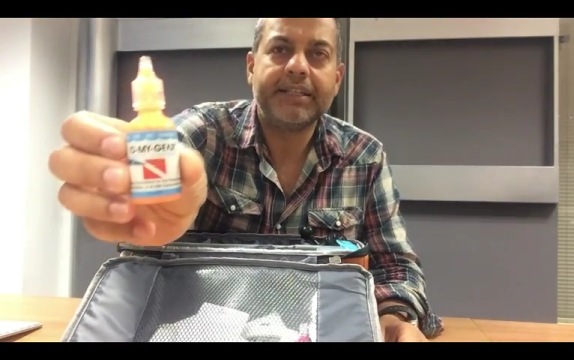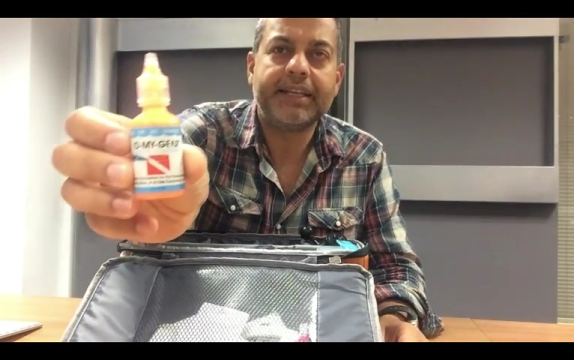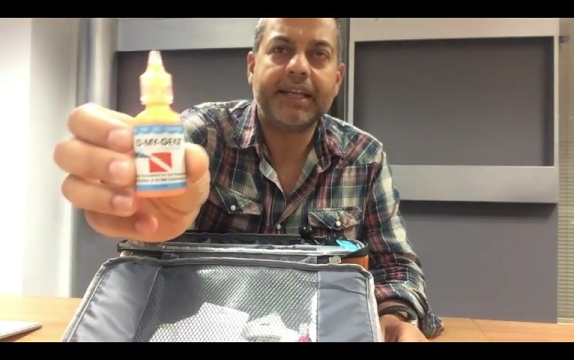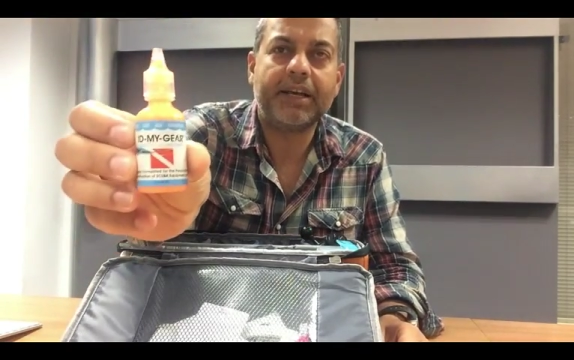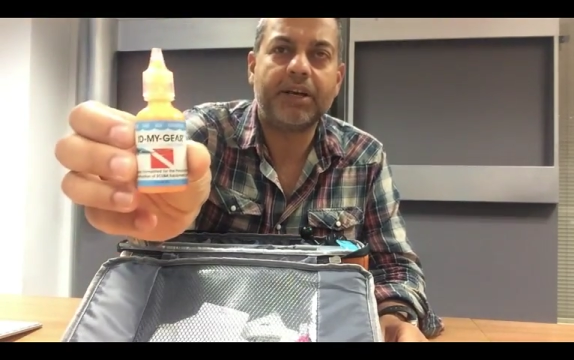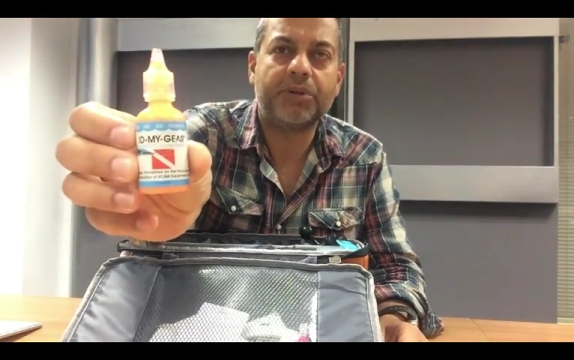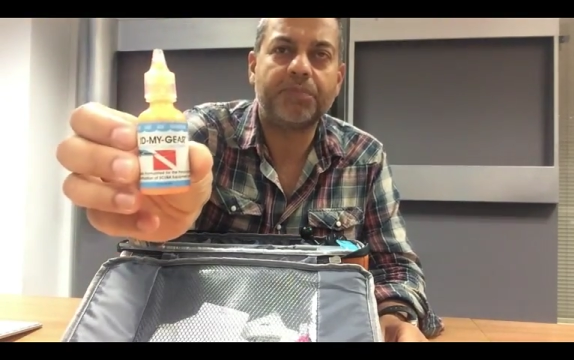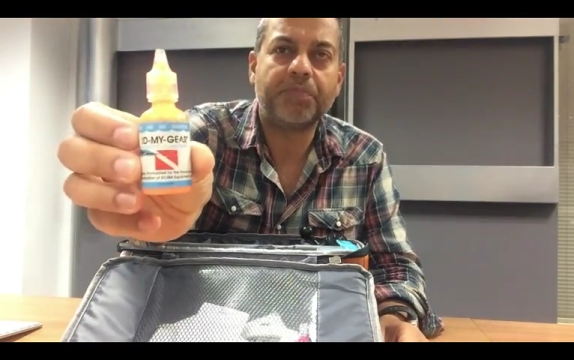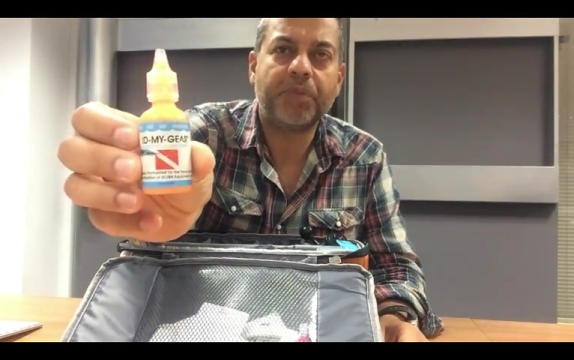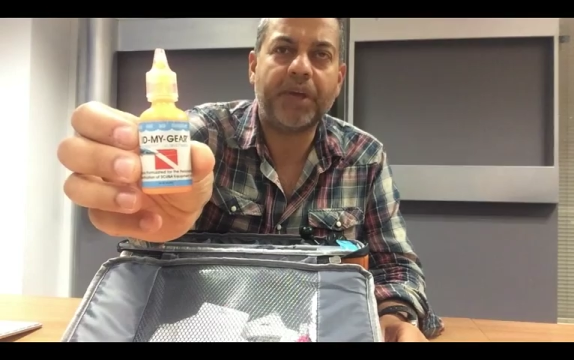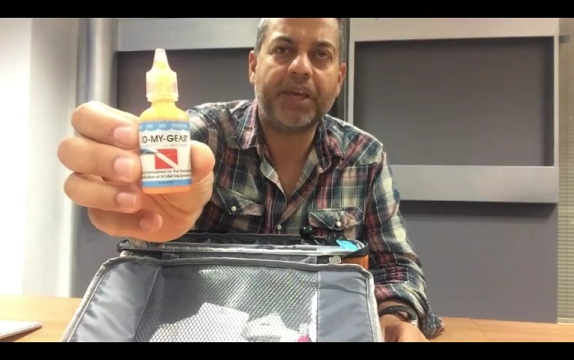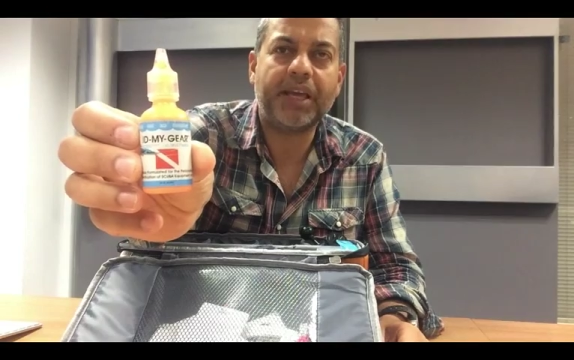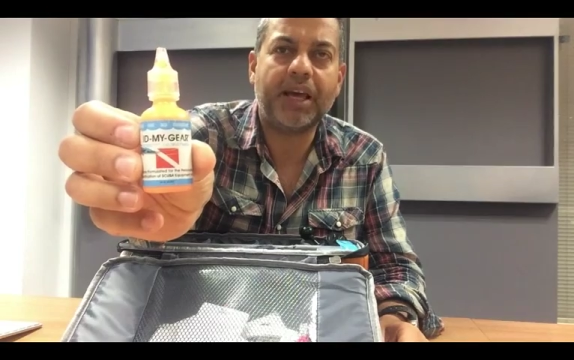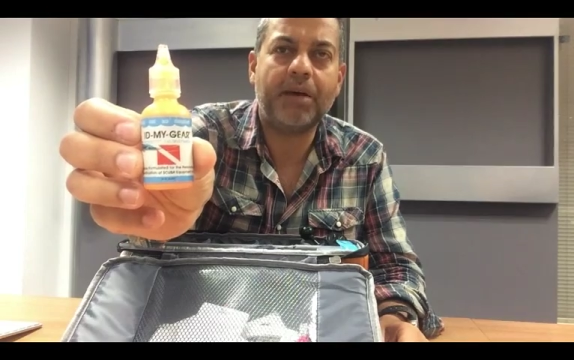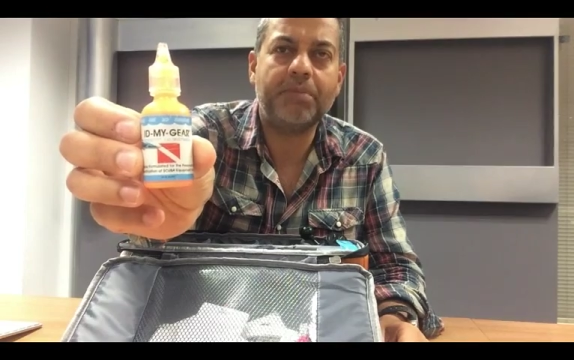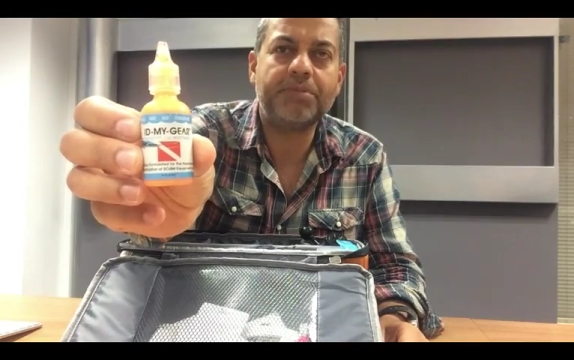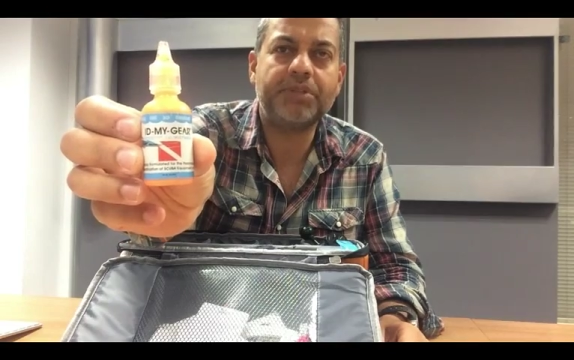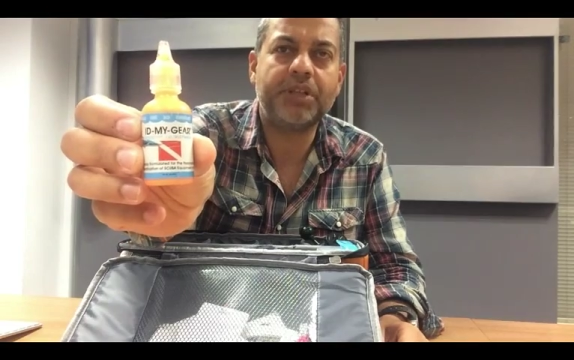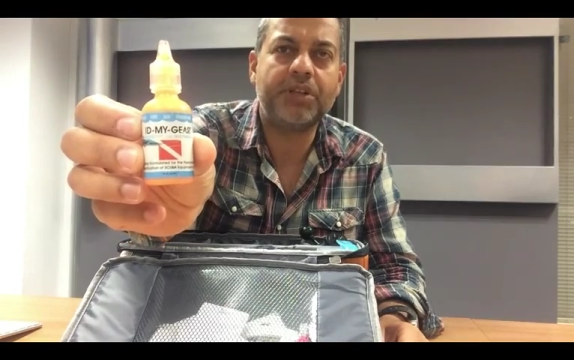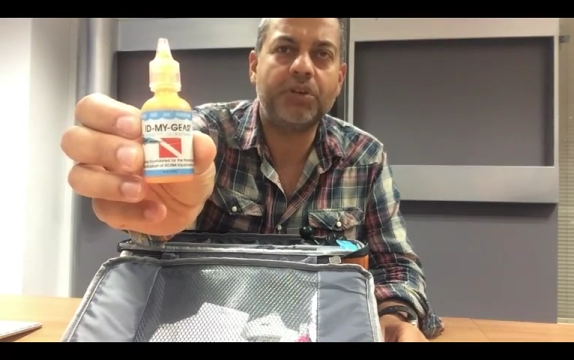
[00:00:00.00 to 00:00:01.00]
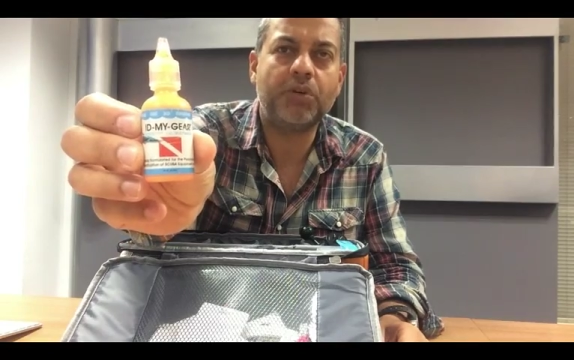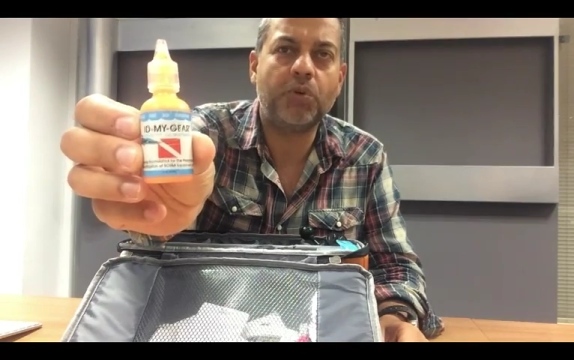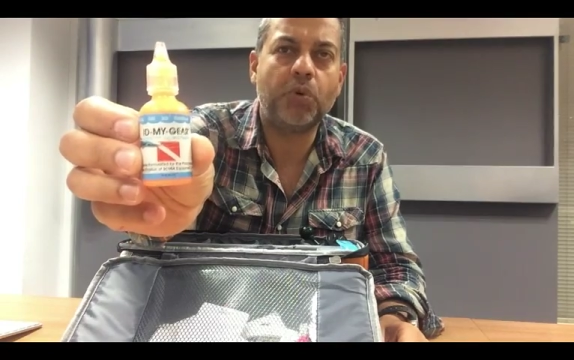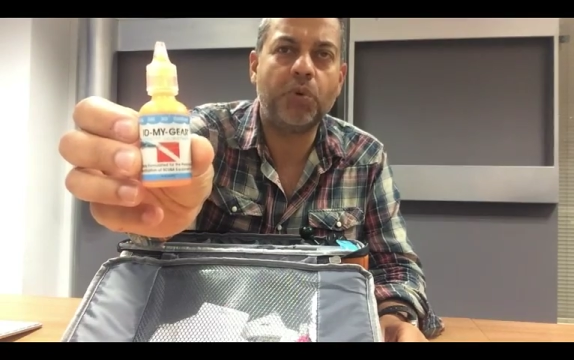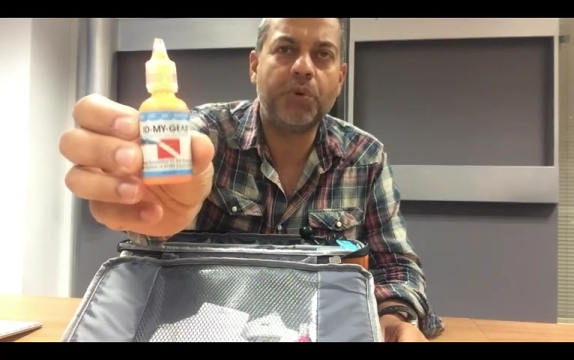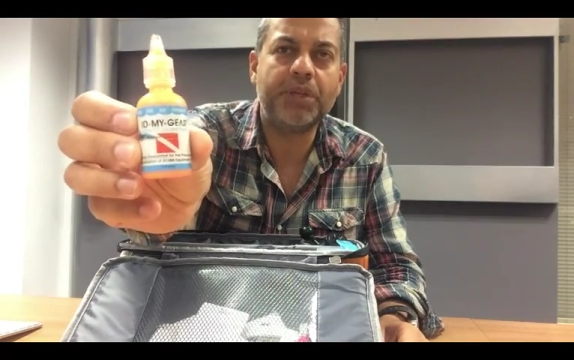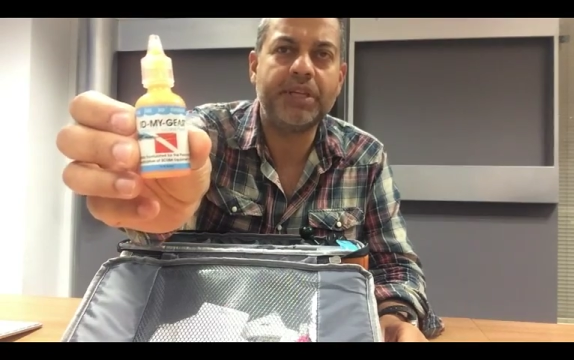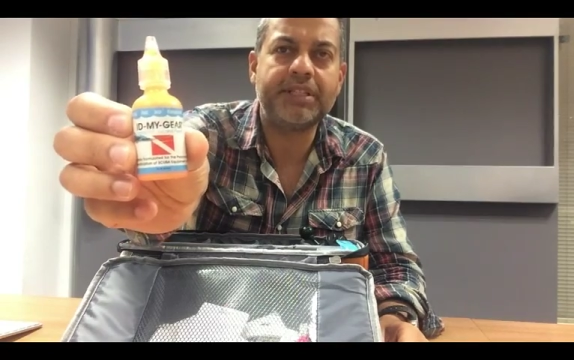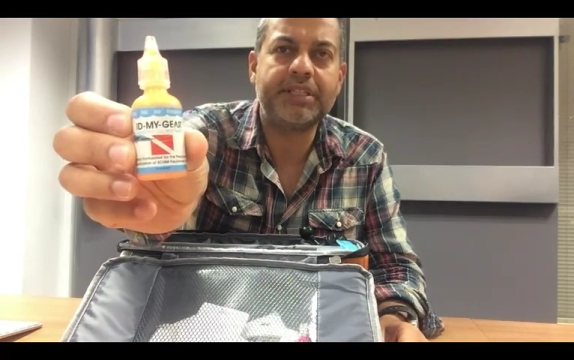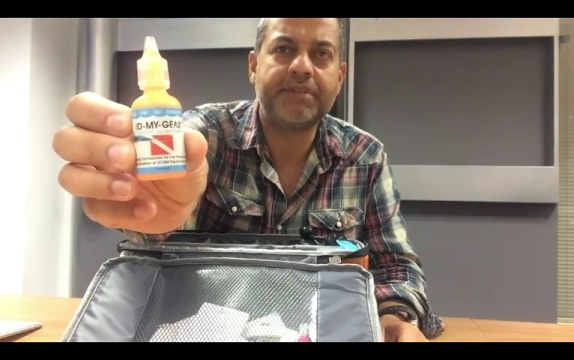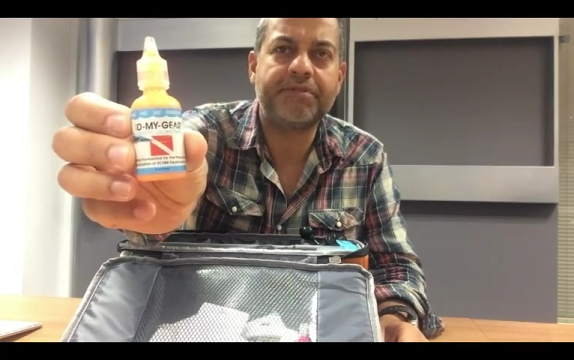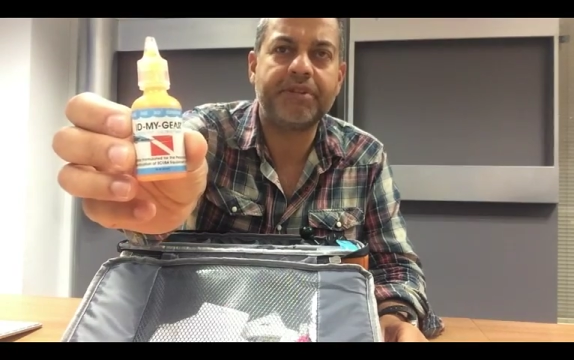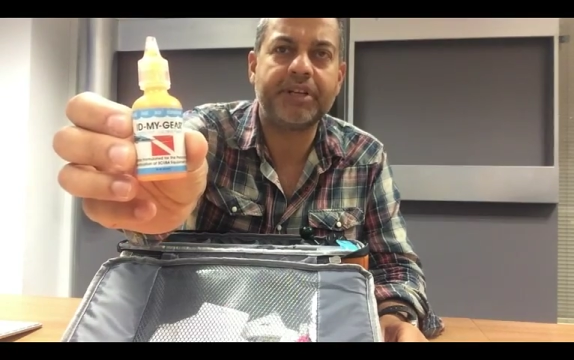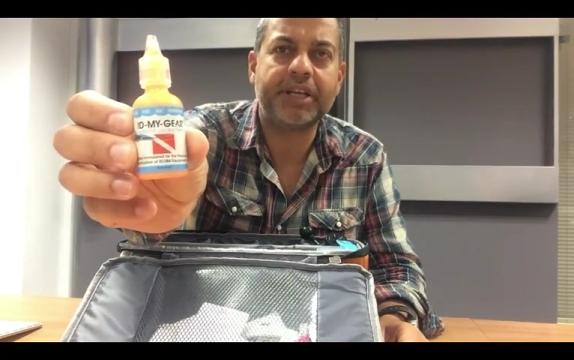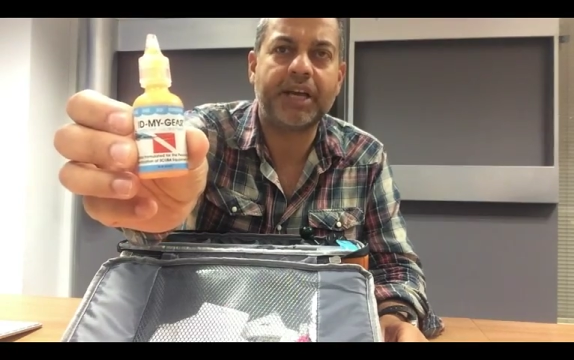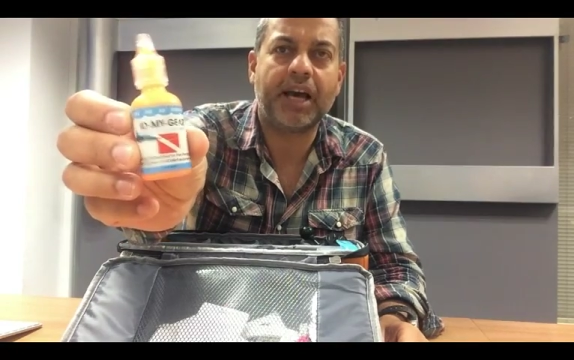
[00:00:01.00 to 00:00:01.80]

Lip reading: Now, it comes in all these different